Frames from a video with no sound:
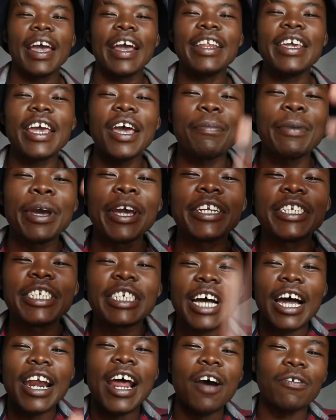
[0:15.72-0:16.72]
And yeah, man,
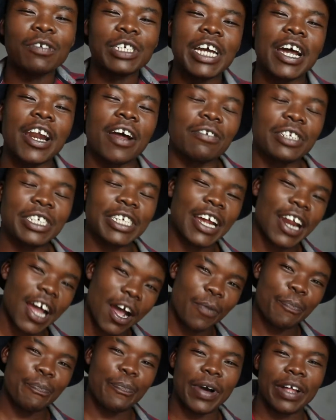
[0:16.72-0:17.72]
shout out,
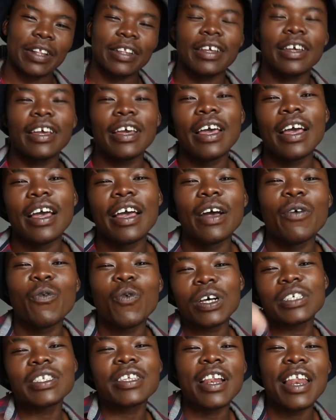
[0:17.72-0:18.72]
but
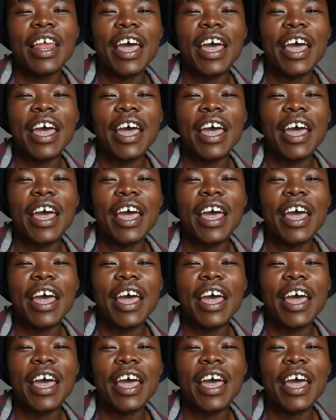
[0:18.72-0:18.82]
what's the